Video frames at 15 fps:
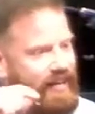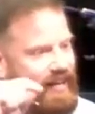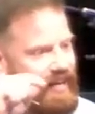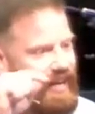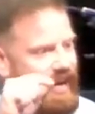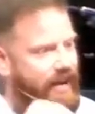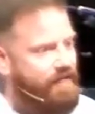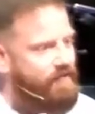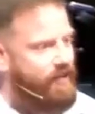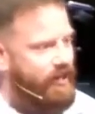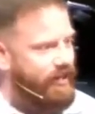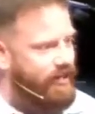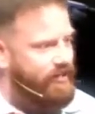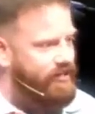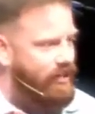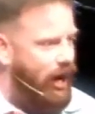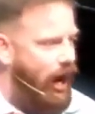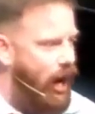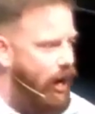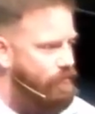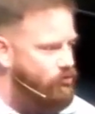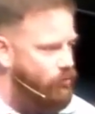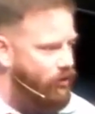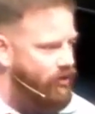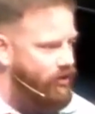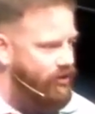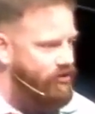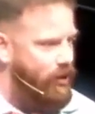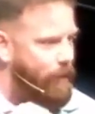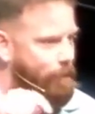even in times where
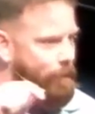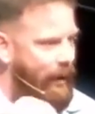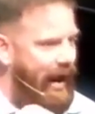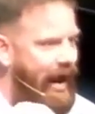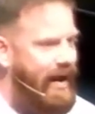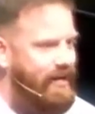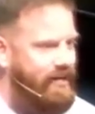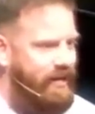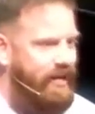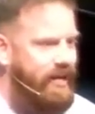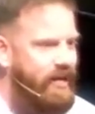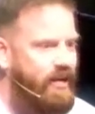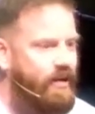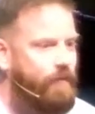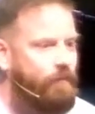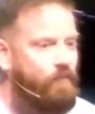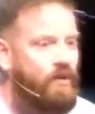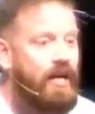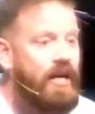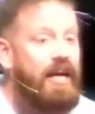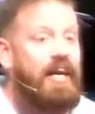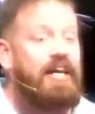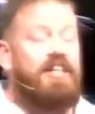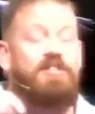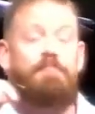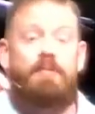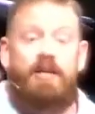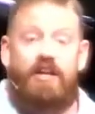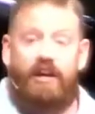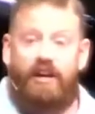there's a bad king, it's
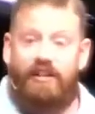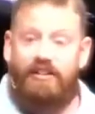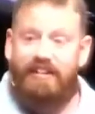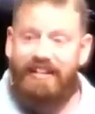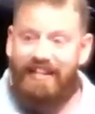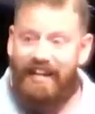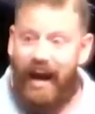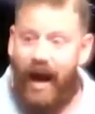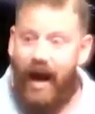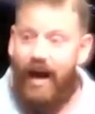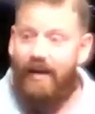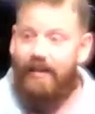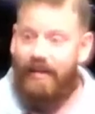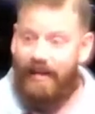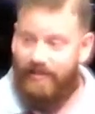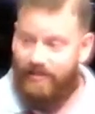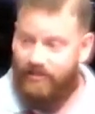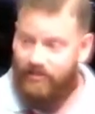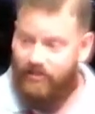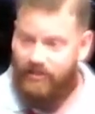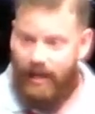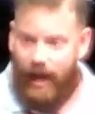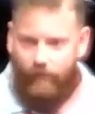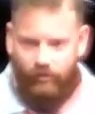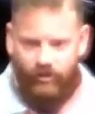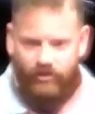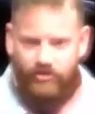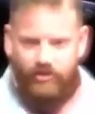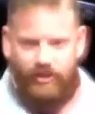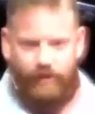because God has
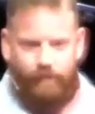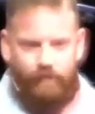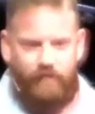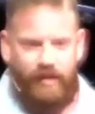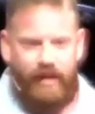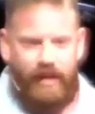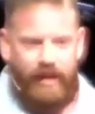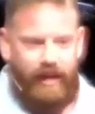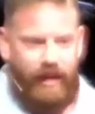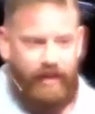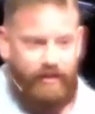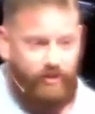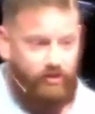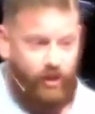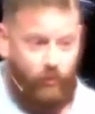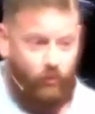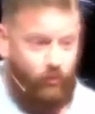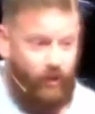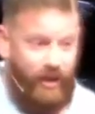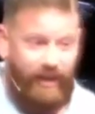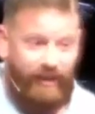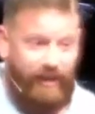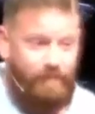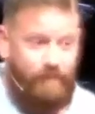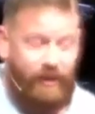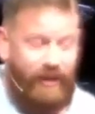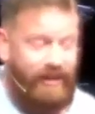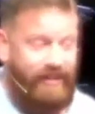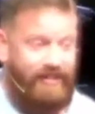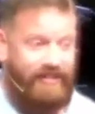established it. And there's a really
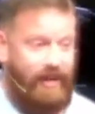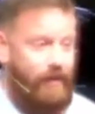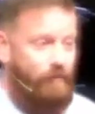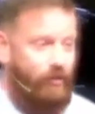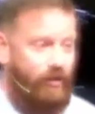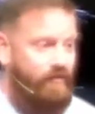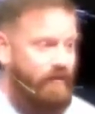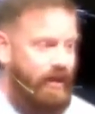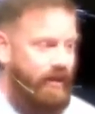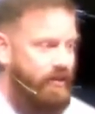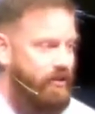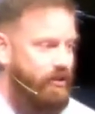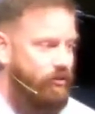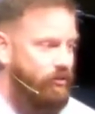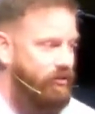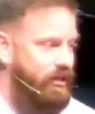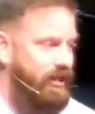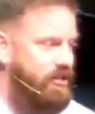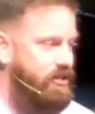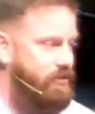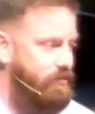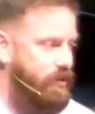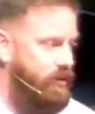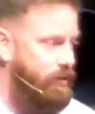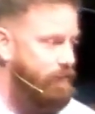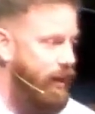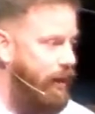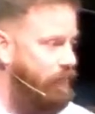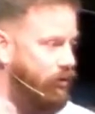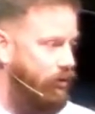big example of that in the Old Testament. The
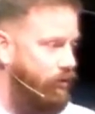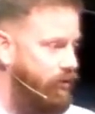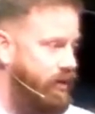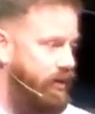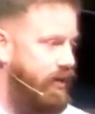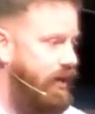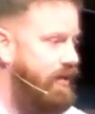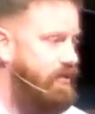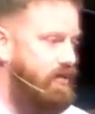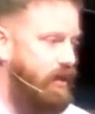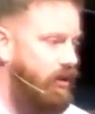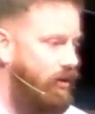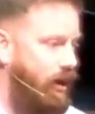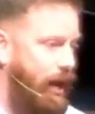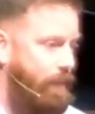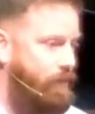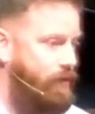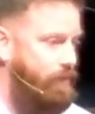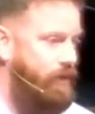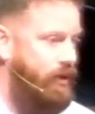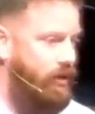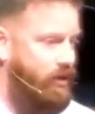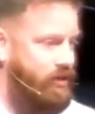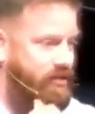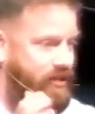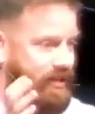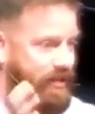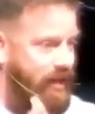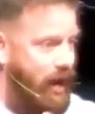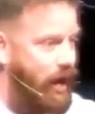Babylonian exile happened because
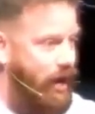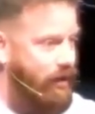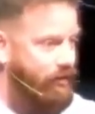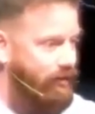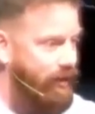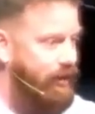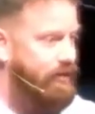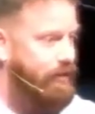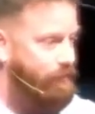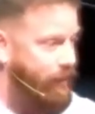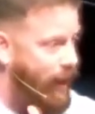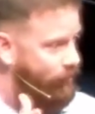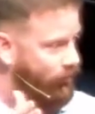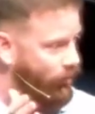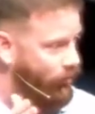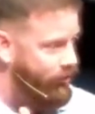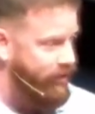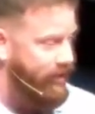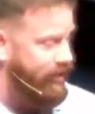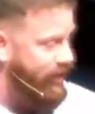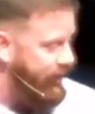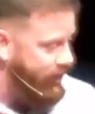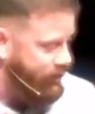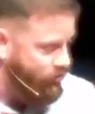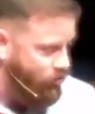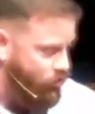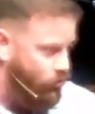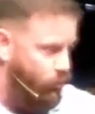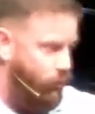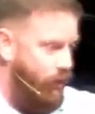God let the Babylonian kings
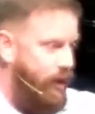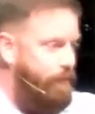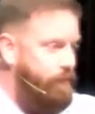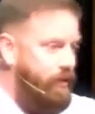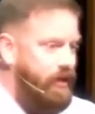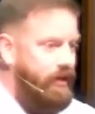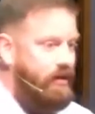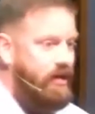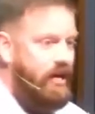sweep in,